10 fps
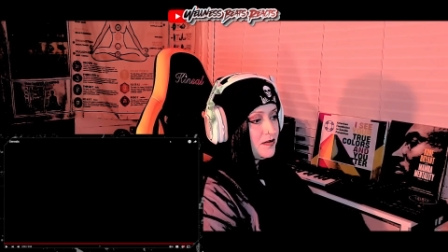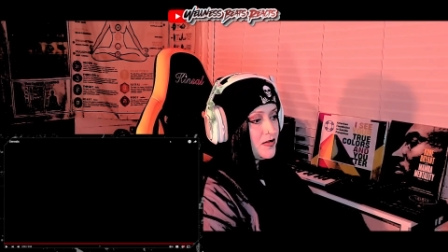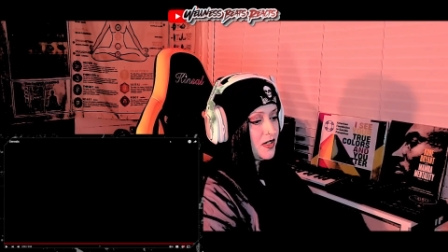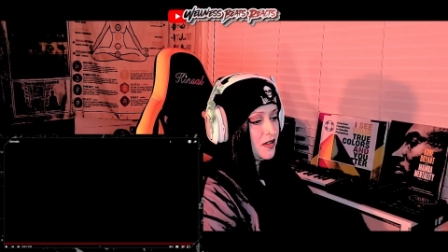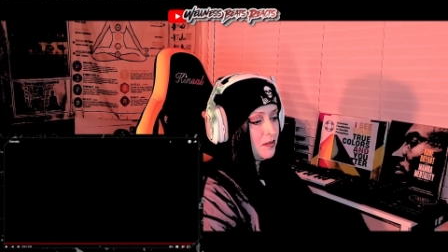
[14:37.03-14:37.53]
to
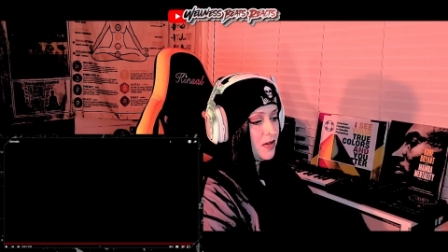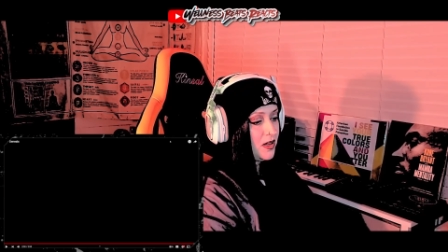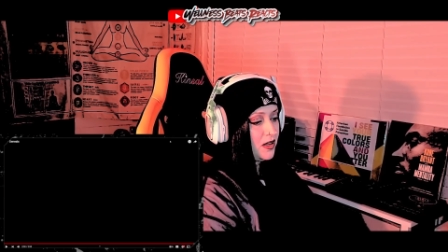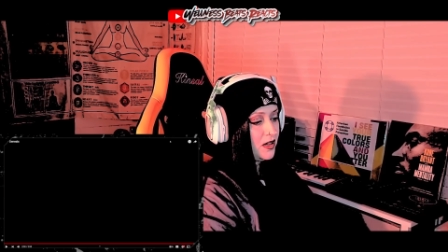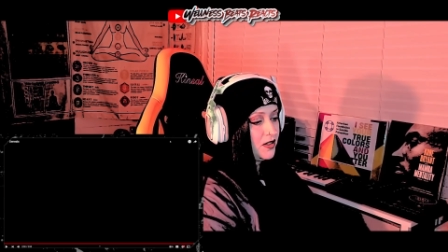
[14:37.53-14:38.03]
get
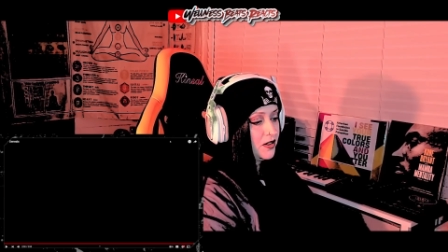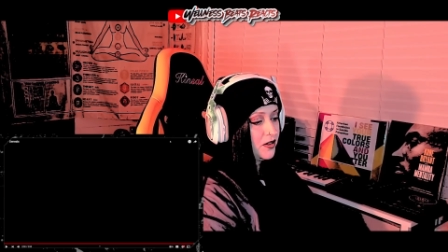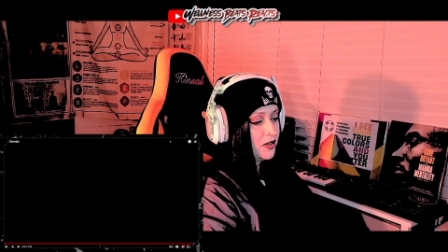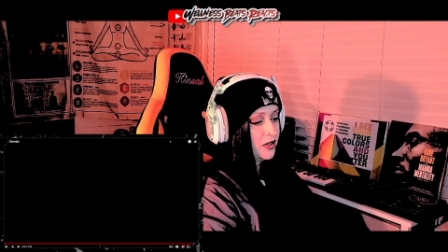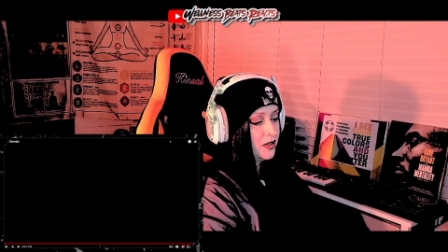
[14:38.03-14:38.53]
my
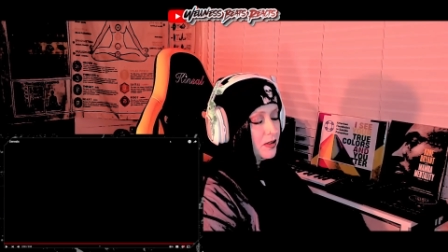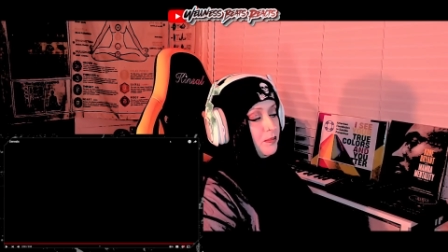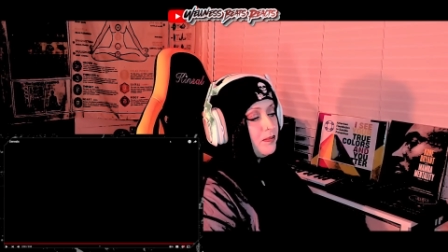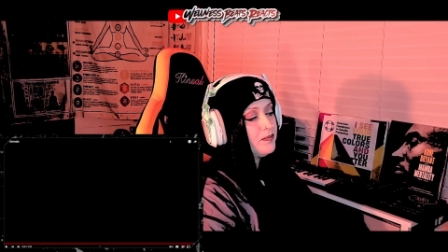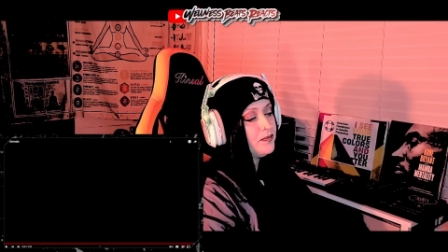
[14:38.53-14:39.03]
degree,
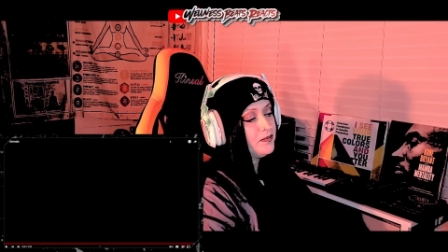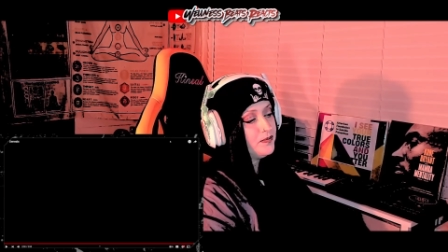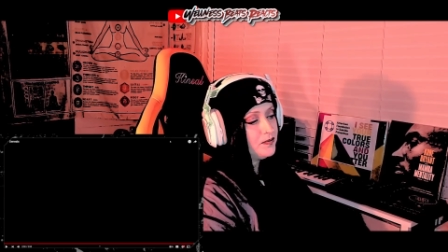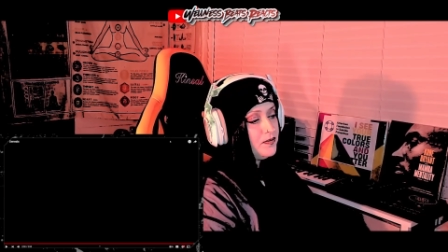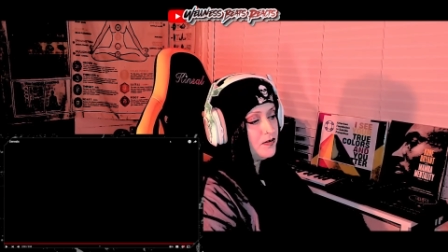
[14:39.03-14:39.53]

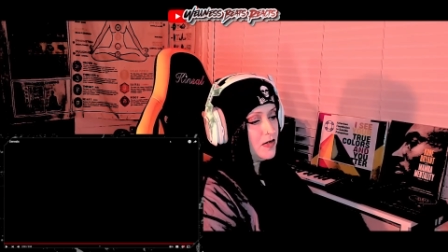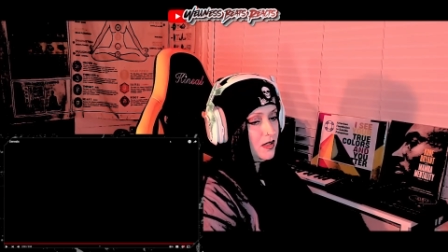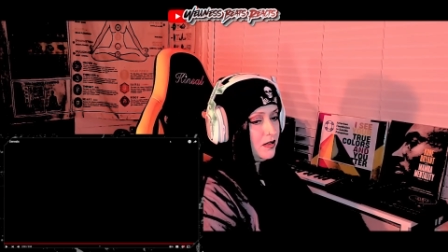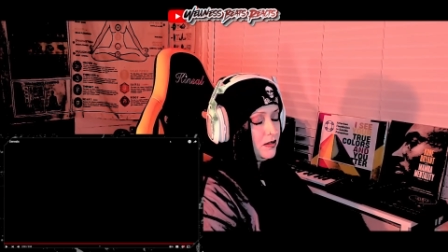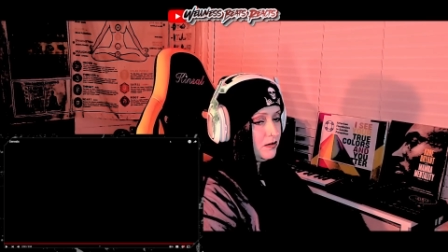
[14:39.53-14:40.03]

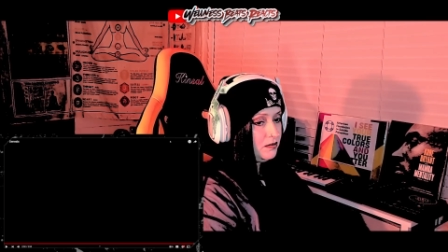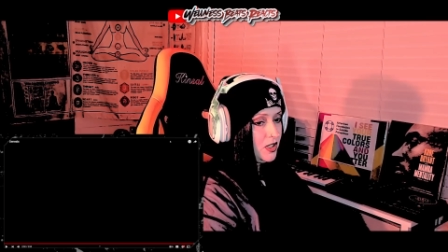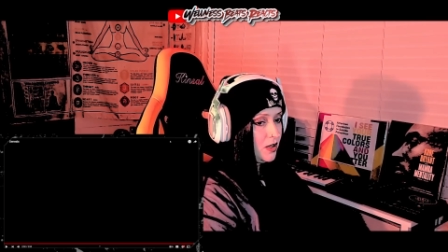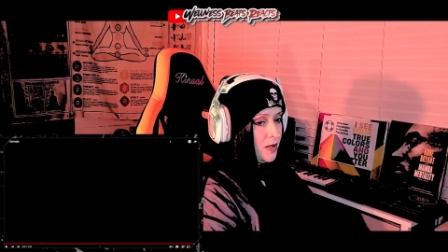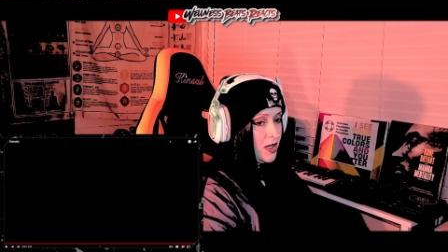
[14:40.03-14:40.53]
you know,
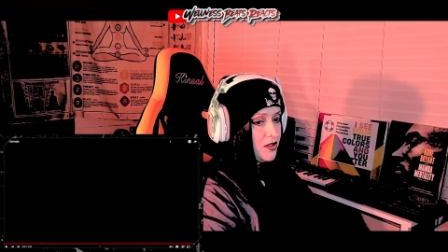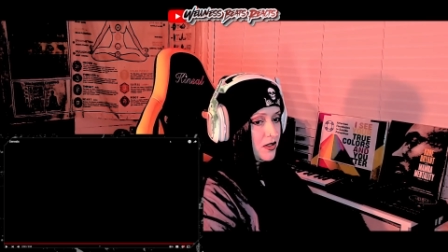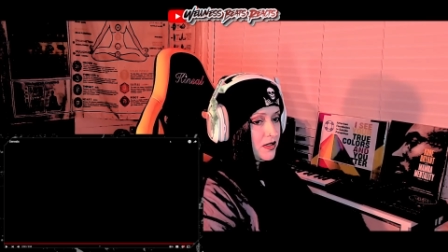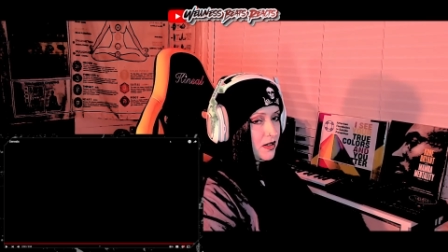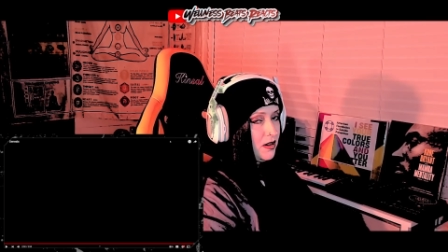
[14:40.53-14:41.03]
major in
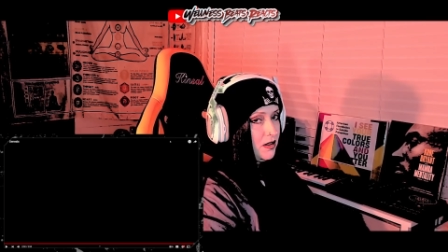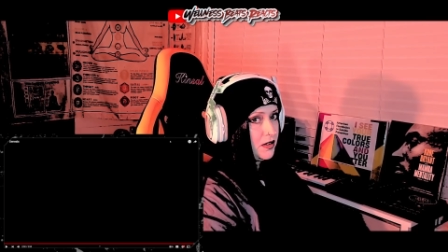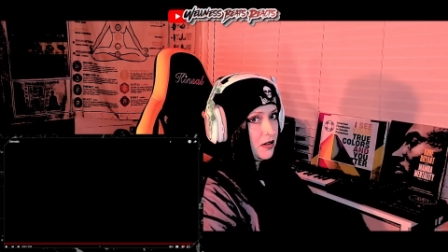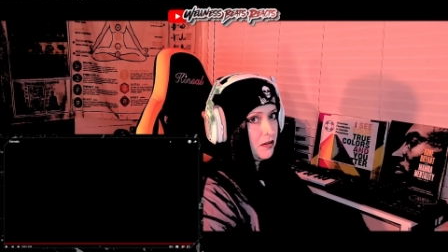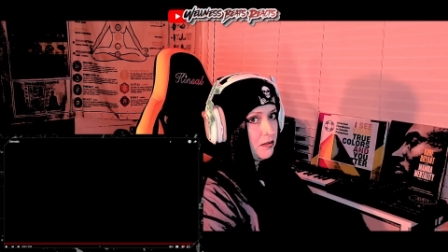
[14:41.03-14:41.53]
psychology.